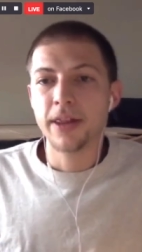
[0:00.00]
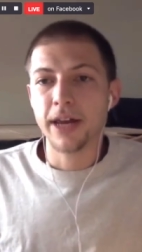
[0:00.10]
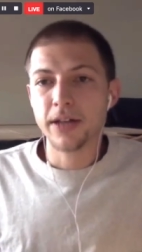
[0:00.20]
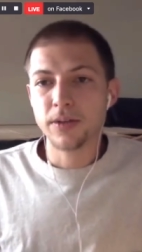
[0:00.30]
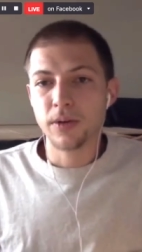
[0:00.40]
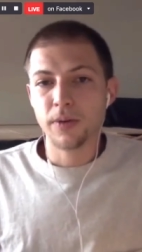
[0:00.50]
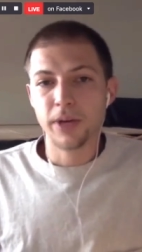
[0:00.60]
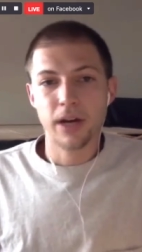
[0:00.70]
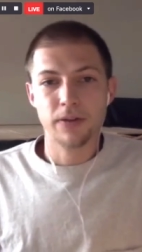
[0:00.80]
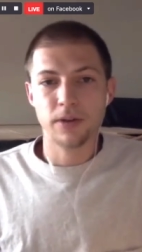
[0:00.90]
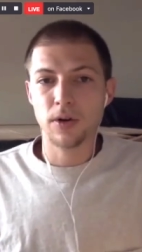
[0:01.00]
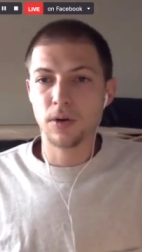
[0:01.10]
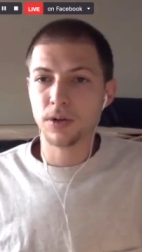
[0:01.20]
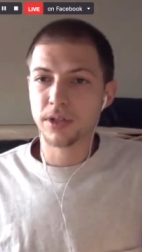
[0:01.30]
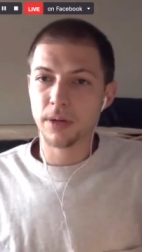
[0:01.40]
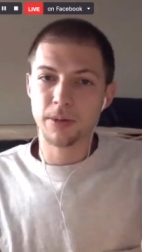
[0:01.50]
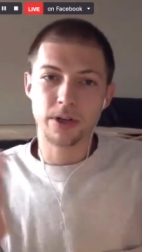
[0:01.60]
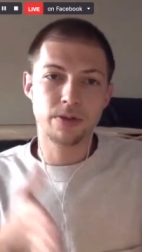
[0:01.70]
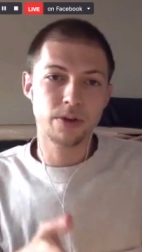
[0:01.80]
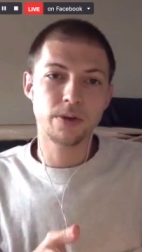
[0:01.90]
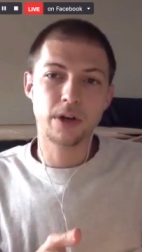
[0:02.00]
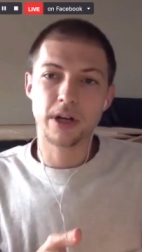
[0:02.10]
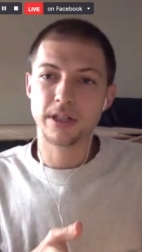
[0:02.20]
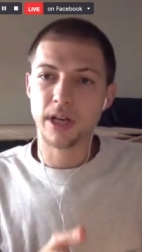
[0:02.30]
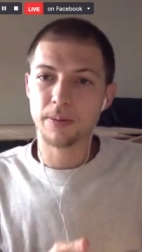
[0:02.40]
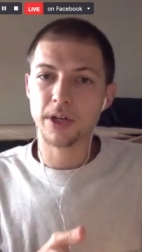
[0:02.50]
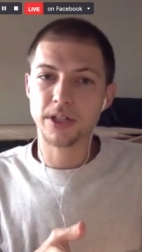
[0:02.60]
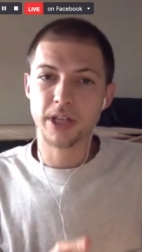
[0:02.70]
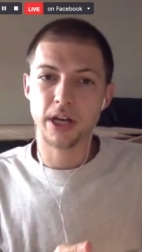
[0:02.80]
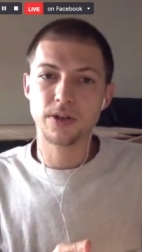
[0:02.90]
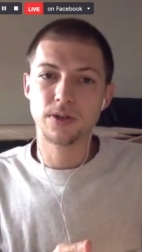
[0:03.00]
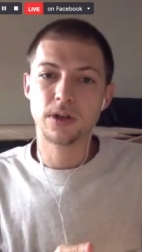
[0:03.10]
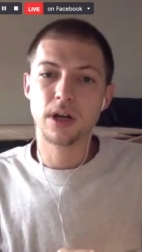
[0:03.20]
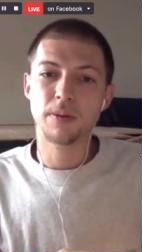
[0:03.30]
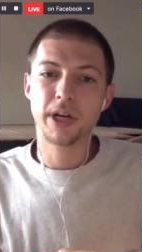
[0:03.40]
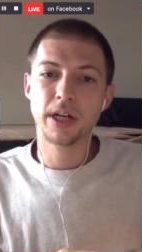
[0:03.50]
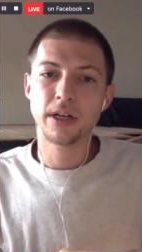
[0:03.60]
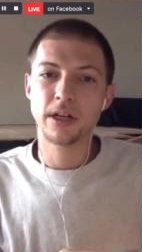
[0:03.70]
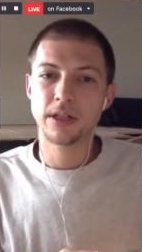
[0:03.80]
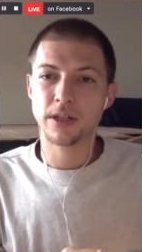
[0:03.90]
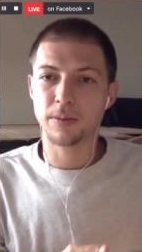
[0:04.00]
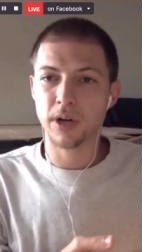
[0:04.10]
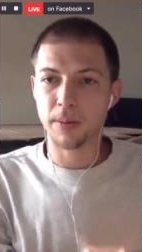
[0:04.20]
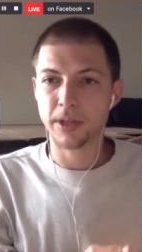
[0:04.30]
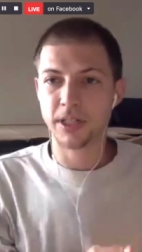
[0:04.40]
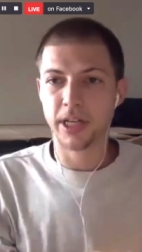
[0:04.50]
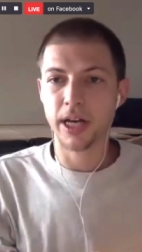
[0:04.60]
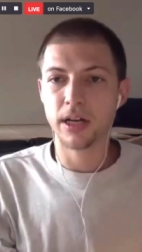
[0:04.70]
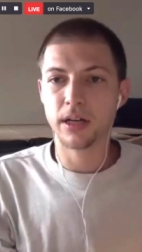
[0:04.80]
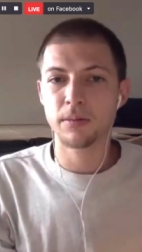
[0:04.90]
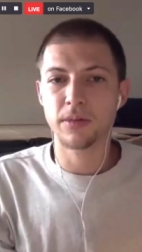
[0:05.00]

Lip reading: That's when we have a whole separate crew on a separate schedule come in to prep a set